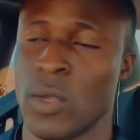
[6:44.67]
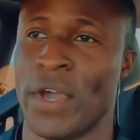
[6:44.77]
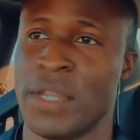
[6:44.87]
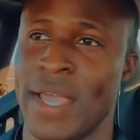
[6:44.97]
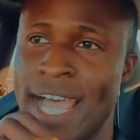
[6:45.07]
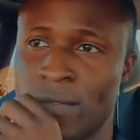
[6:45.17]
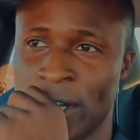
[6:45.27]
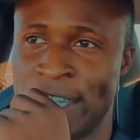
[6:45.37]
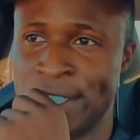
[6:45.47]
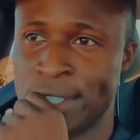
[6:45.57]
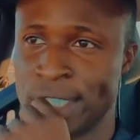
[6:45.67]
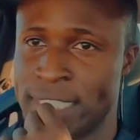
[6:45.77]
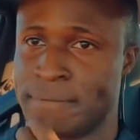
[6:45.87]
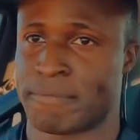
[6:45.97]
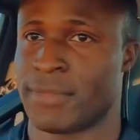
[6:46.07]
When you have one,
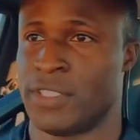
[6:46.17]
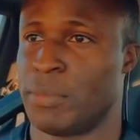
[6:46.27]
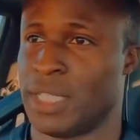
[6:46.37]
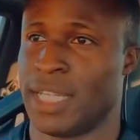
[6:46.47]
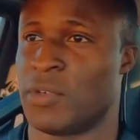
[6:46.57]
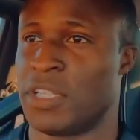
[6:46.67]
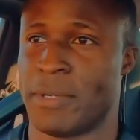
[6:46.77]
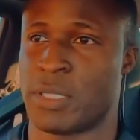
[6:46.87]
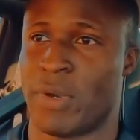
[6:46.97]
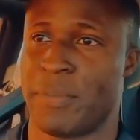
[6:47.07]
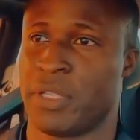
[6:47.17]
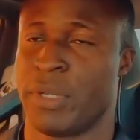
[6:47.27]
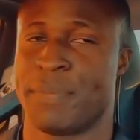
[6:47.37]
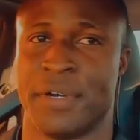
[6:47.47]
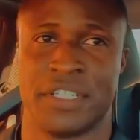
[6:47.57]
you'll be like one of the most popular
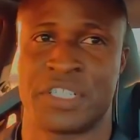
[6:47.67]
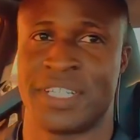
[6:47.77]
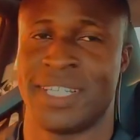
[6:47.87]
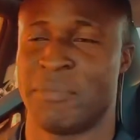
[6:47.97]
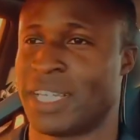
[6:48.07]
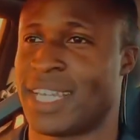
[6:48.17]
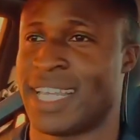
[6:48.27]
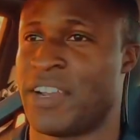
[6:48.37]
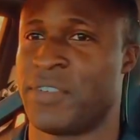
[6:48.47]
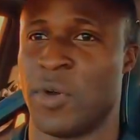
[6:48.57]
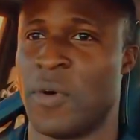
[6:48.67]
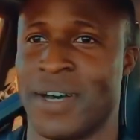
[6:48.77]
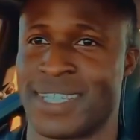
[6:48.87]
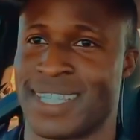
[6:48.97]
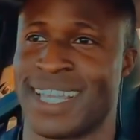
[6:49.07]
people on the street, because everyone
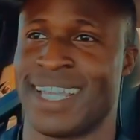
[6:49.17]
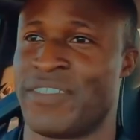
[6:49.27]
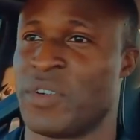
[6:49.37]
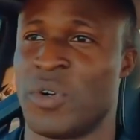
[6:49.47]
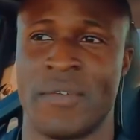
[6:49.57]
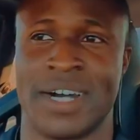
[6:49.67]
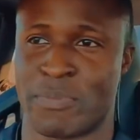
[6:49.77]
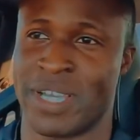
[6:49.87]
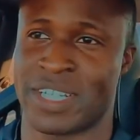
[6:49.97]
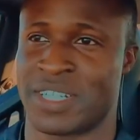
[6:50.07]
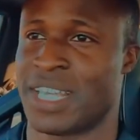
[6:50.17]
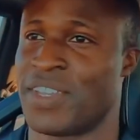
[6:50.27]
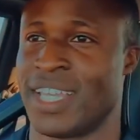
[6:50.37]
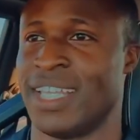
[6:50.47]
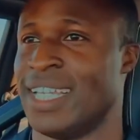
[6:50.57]
wants to see it, everyone wants pictures of
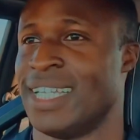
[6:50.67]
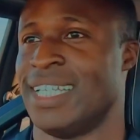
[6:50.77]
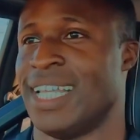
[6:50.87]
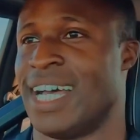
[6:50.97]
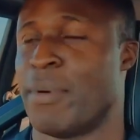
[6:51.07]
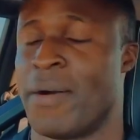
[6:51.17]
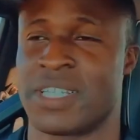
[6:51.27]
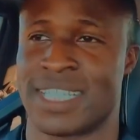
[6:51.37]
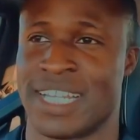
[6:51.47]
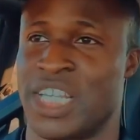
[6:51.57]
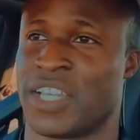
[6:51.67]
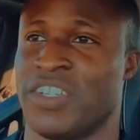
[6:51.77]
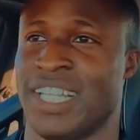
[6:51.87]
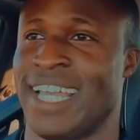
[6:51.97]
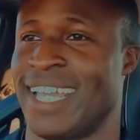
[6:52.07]
it. I was just at
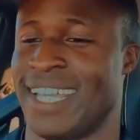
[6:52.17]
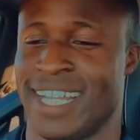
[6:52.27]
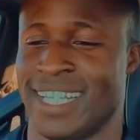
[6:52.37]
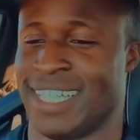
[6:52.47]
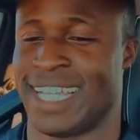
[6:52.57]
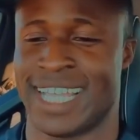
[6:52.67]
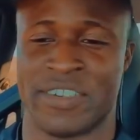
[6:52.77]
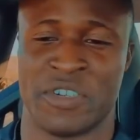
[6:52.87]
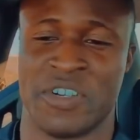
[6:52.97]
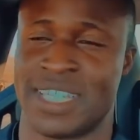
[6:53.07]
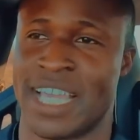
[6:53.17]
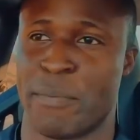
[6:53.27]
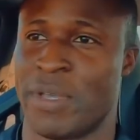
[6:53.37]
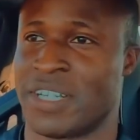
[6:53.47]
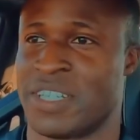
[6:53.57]
Chick-fil-A, and like everyone was
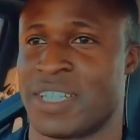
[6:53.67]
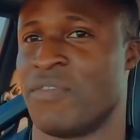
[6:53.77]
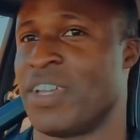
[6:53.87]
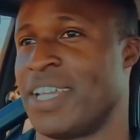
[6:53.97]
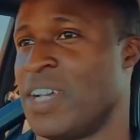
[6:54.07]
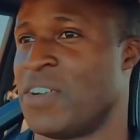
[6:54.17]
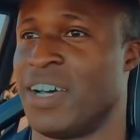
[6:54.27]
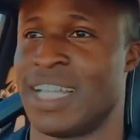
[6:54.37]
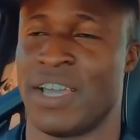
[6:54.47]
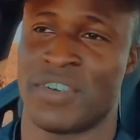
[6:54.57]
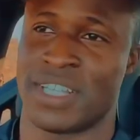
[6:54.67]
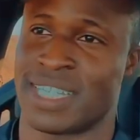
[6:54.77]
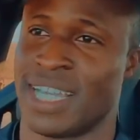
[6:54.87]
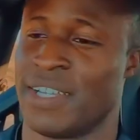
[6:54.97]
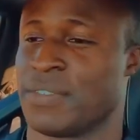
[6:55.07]
taking pictures and video and all that fun
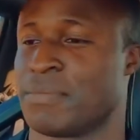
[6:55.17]
stuff.